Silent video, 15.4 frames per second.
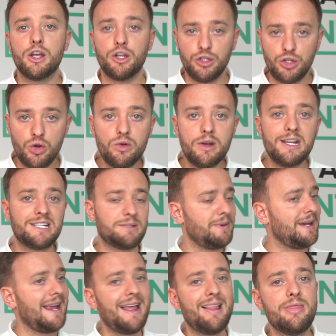You need to be
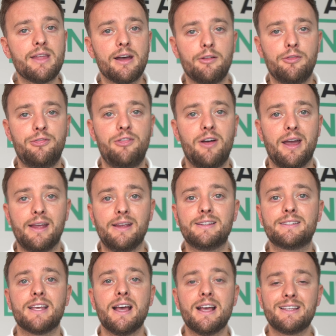in their face,
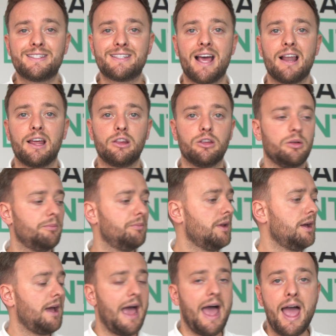selling them
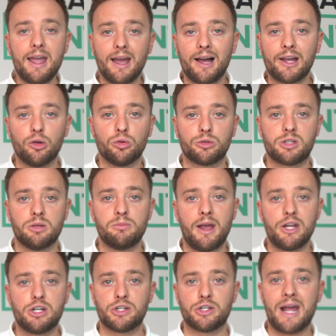AI
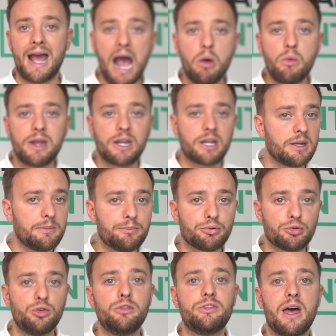automation, how it can
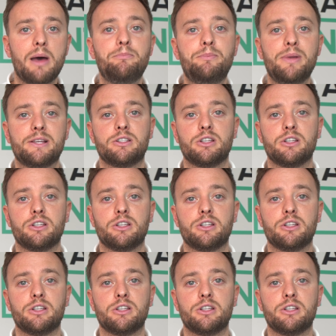improve their business